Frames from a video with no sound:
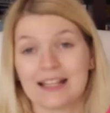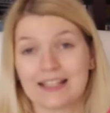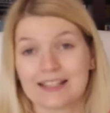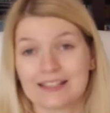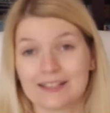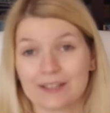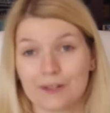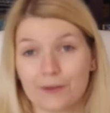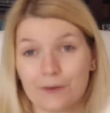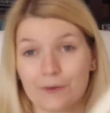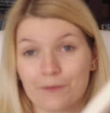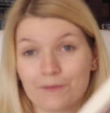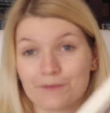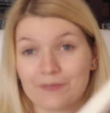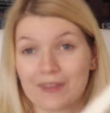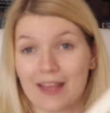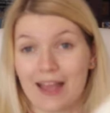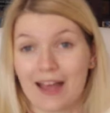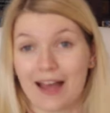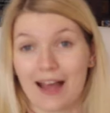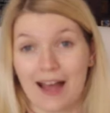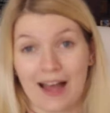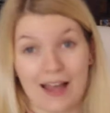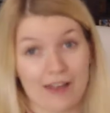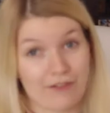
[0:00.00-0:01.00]
So
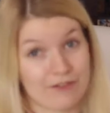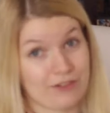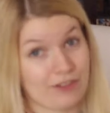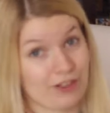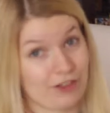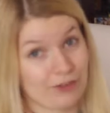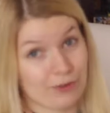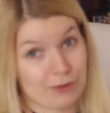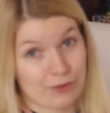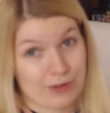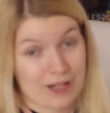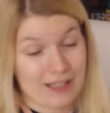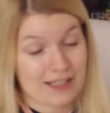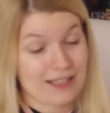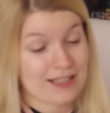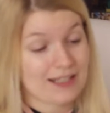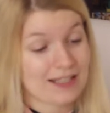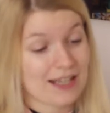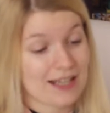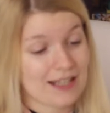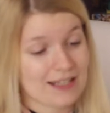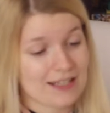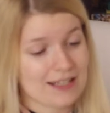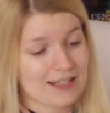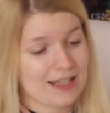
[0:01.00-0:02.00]
I've not read it
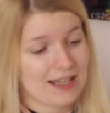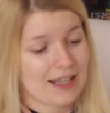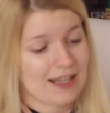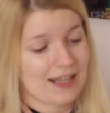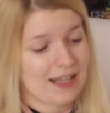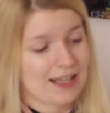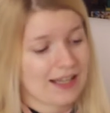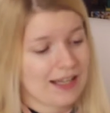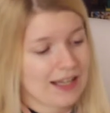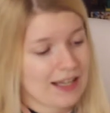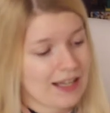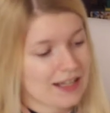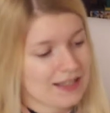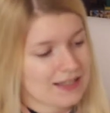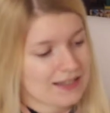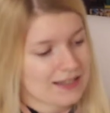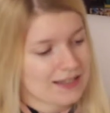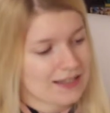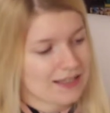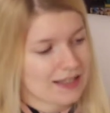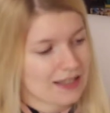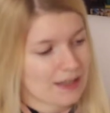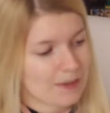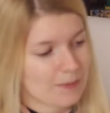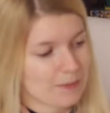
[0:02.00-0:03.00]
yet. It
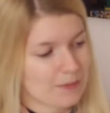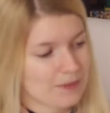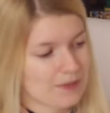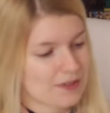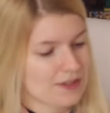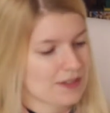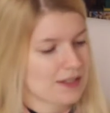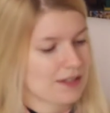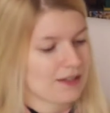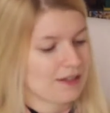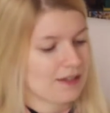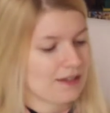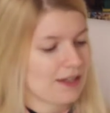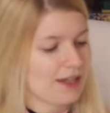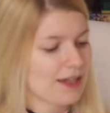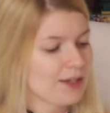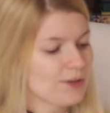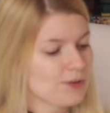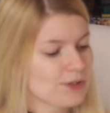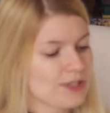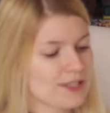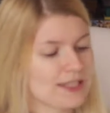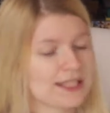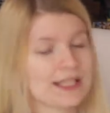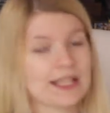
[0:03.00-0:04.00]
seems
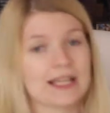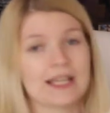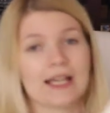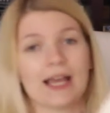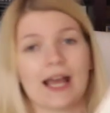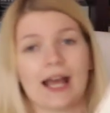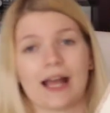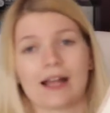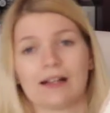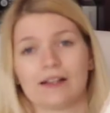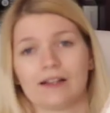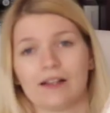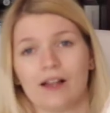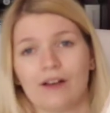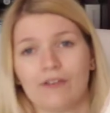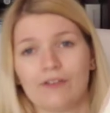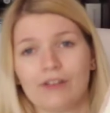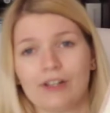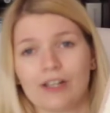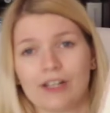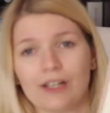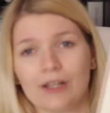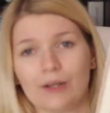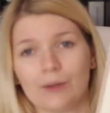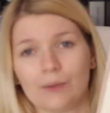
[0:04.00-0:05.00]
interesting and
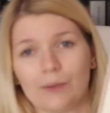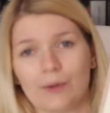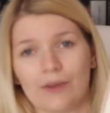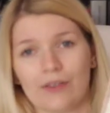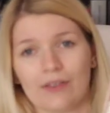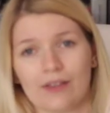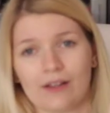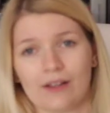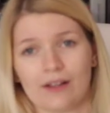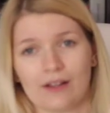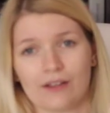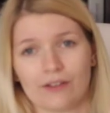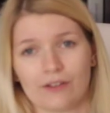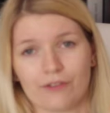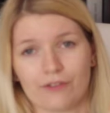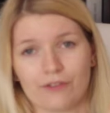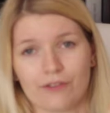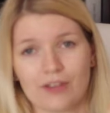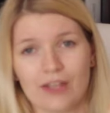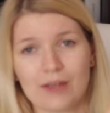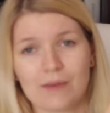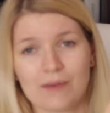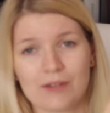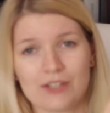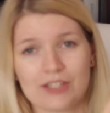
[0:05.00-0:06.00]
lovely with a lot of
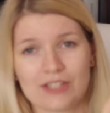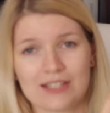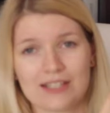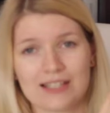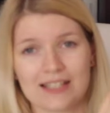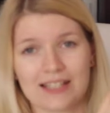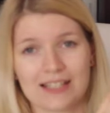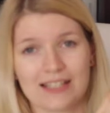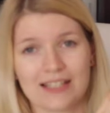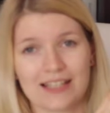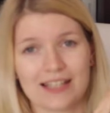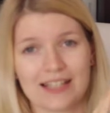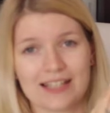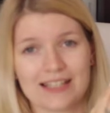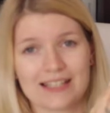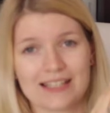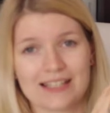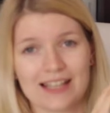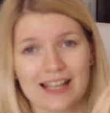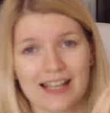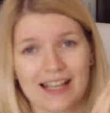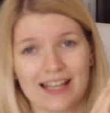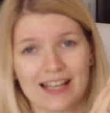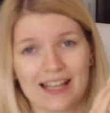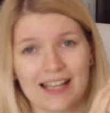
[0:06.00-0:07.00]
images in it.
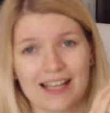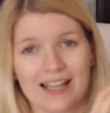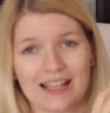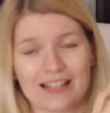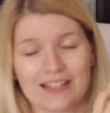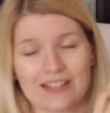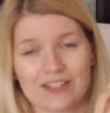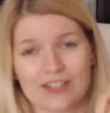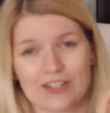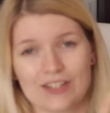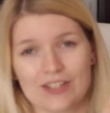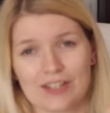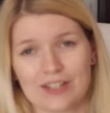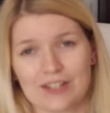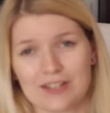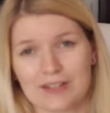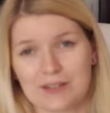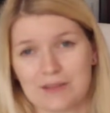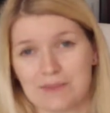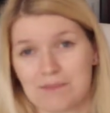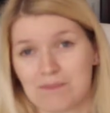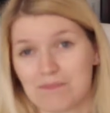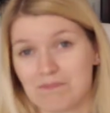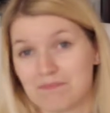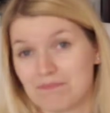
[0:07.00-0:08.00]
It's
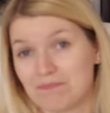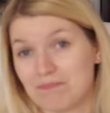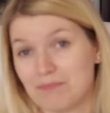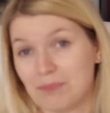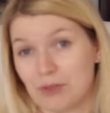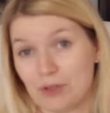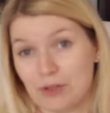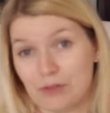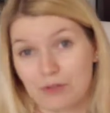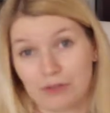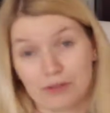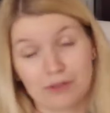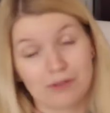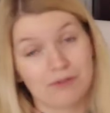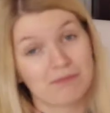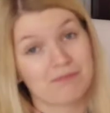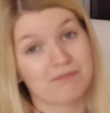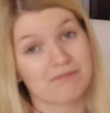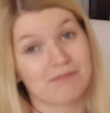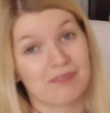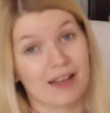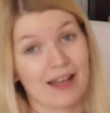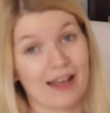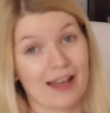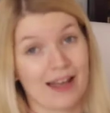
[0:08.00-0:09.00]
just beautiful
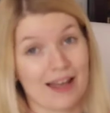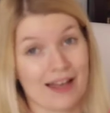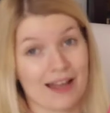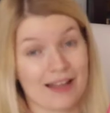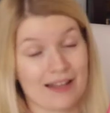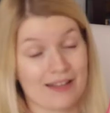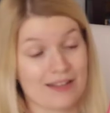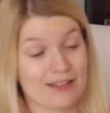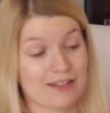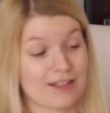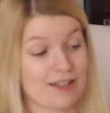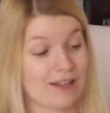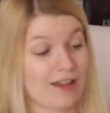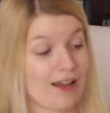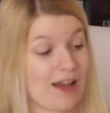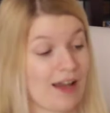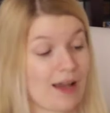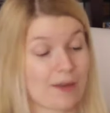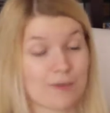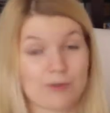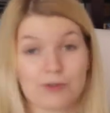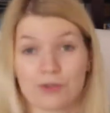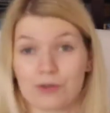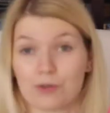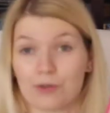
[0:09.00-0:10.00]
and
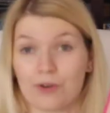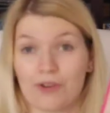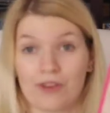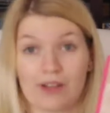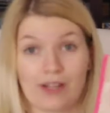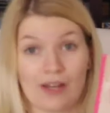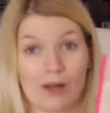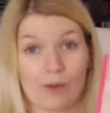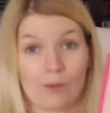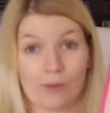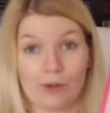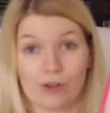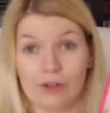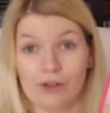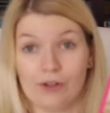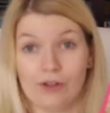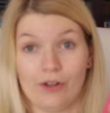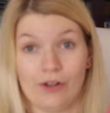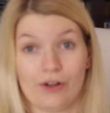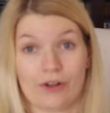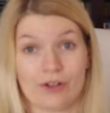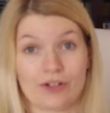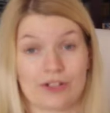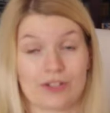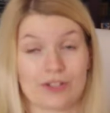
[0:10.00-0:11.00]
I'm sure that I will
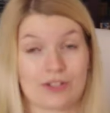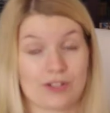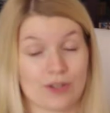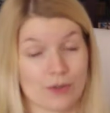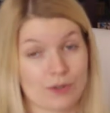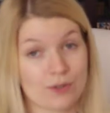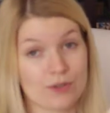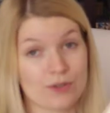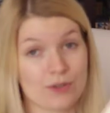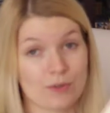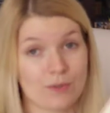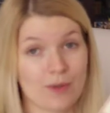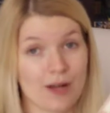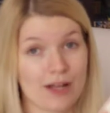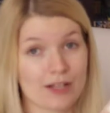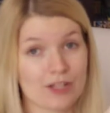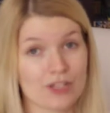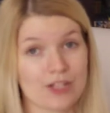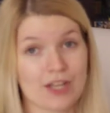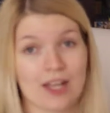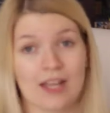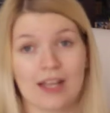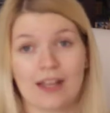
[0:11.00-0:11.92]
learn so much.